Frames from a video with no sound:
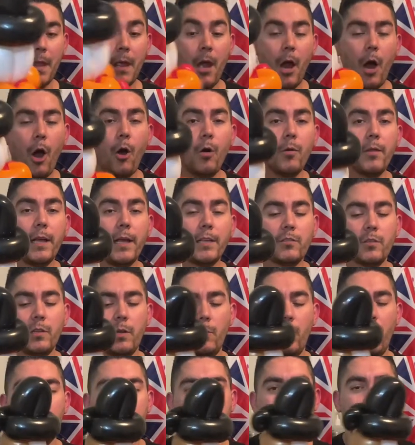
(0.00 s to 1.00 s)
Oh, that's what it
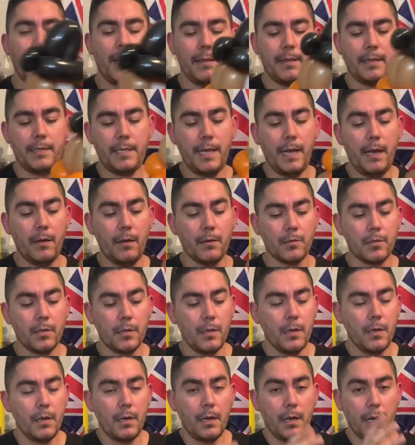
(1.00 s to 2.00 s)
was. The tails.
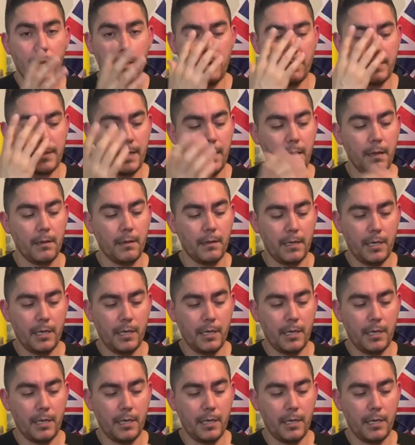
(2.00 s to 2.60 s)
The tail.